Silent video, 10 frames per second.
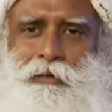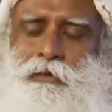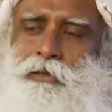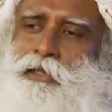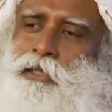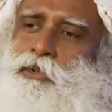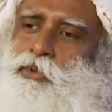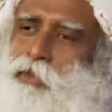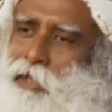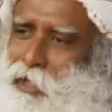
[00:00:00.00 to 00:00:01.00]
See,
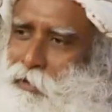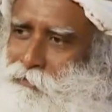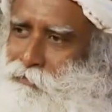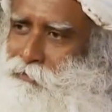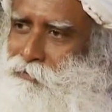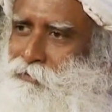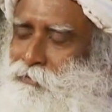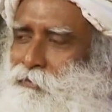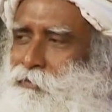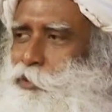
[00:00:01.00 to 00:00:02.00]
to love,
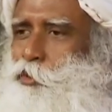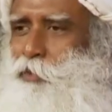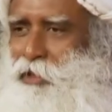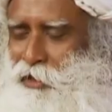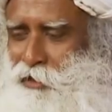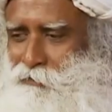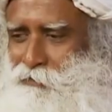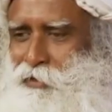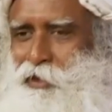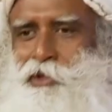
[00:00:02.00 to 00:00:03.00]
to
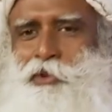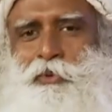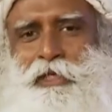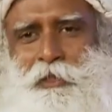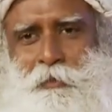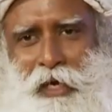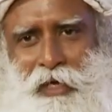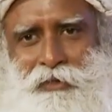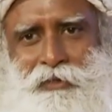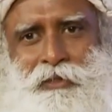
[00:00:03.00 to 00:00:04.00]
believe, to
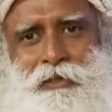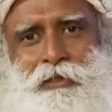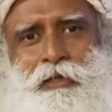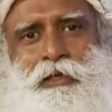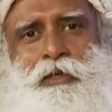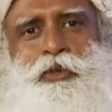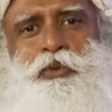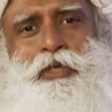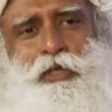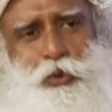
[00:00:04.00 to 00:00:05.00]
respect,
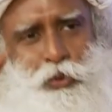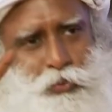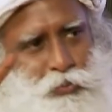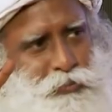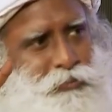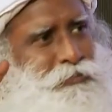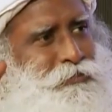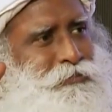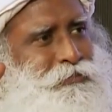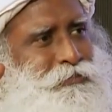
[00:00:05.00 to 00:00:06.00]
you need two.
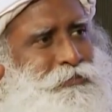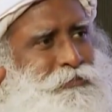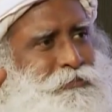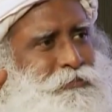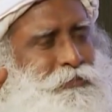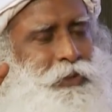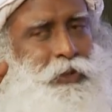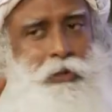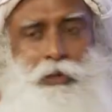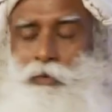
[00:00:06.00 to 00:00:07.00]

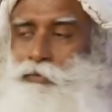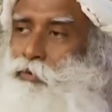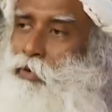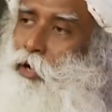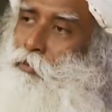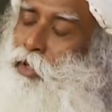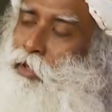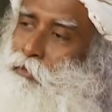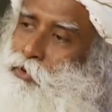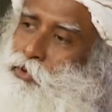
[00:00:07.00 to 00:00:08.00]
If you have
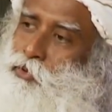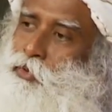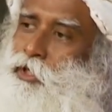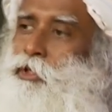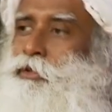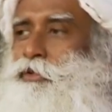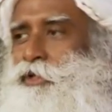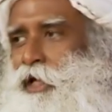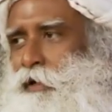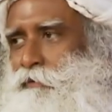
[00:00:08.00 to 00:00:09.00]
become two within
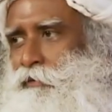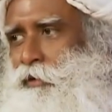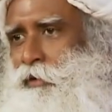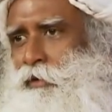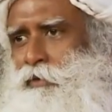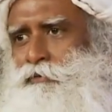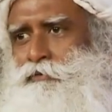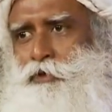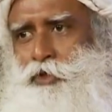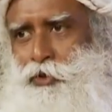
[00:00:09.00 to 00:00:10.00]
yourself,
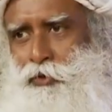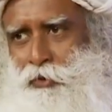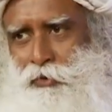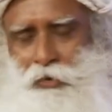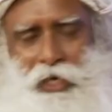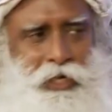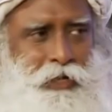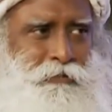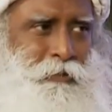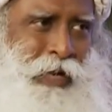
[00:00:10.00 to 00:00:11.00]
for sure you're
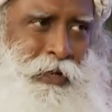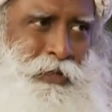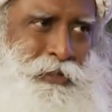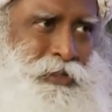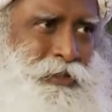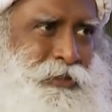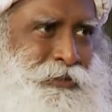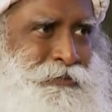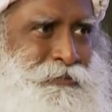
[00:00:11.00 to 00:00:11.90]
heading for madness.